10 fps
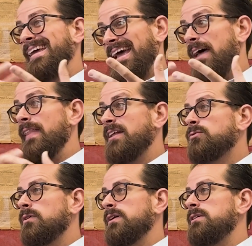And that's
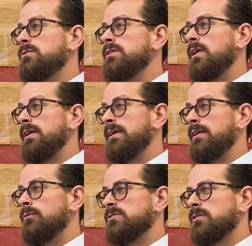where like you can
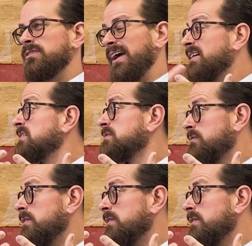get what's called excess flood